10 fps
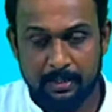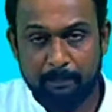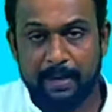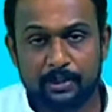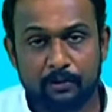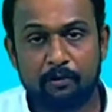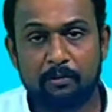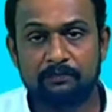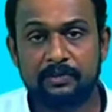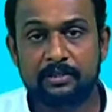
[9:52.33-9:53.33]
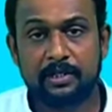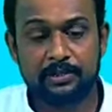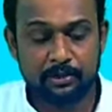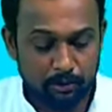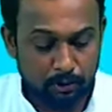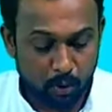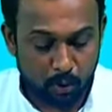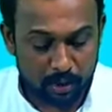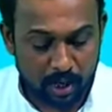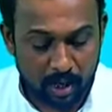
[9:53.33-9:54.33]
and the passive form of this is
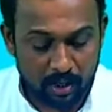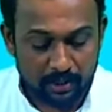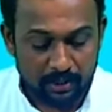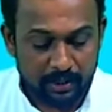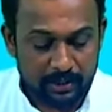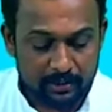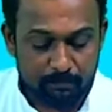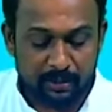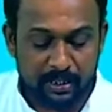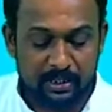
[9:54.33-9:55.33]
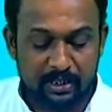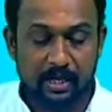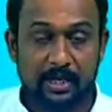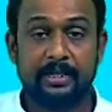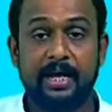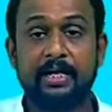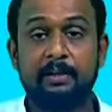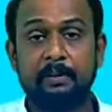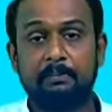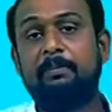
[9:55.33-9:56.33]
Donna is being
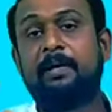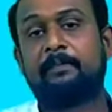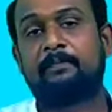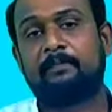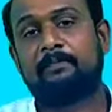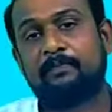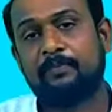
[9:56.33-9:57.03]
attacked by Bibi.